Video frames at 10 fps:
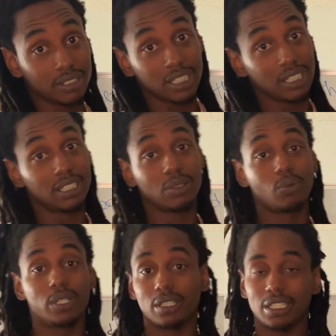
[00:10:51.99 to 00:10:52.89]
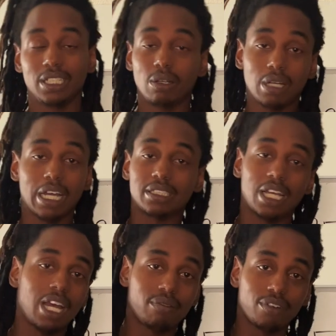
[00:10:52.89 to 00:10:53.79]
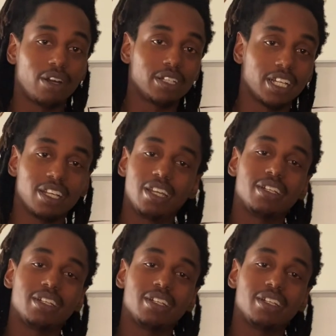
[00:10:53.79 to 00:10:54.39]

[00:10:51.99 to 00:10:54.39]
He don't got time for all that.